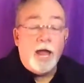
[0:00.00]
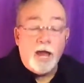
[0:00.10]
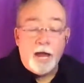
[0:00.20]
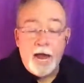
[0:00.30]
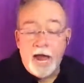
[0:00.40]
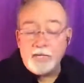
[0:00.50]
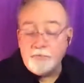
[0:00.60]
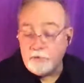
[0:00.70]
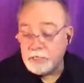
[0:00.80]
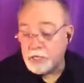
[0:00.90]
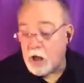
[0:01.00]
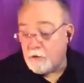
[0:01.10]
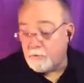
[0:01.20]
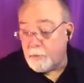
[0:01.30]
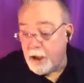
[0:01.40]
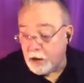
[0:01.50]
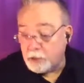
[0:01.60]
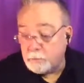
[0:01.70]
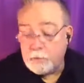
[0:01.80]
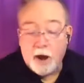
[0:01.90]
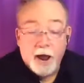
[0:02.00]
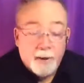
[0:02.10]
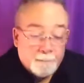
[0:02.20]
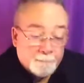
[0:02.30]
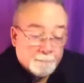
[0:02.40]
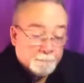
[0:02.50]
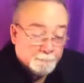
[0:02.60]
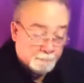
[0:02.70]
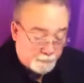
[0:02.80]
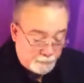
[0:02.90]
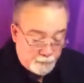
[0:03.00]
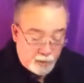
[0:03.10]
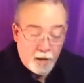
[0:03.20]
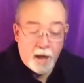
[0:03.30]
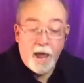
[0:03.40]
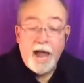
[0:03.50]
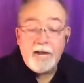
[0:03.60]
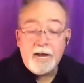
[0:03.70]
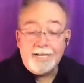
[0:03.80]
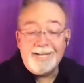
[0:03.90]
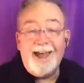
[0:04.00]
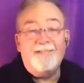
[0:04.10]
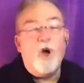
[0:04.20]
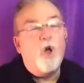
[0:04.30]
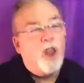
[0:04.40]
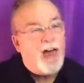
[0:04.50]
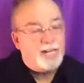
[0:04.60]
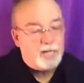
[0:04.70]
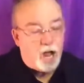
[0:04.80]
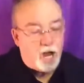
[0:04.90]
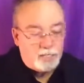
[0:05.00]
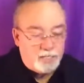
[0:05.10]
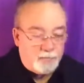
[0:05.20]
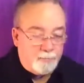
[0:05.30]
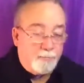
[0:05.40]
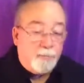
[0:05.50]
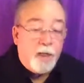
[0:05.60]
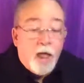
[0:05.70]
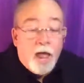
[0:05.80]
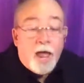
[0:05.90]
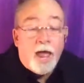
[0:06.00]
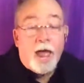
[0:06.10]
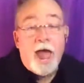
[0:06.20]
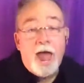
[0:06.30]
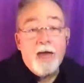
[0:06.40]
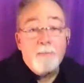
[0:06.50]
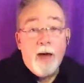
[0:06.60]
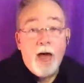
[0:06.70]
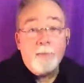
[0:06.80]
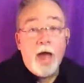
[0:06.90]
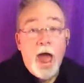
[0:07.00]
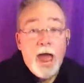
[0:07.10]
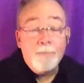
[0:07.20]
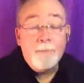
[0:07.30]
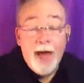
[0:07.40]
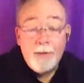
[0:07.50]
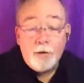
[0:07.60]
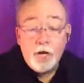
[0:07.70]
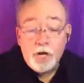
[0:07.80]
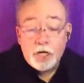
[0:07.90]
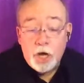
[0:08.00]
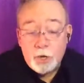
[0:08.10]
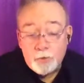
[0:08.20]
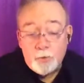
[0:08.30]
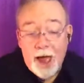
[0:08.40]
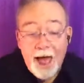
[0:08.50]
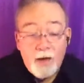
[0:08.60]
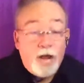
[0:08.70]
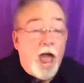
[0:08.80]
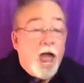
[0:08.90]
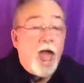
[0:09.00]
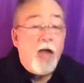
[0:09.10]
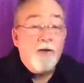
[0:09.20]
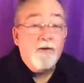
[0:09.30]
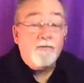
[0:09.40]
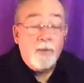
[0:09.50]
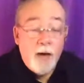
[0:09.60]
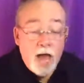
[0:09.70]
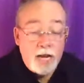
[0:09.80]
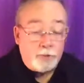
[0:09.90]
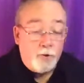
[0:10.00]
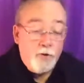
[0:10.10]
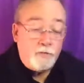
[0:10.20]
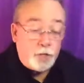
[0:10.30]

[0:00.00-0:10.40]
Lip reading: He asked for a song from Hairspray. Edna doesn't have a whole lot of songs. Hey mama, look around. Everybody's grooving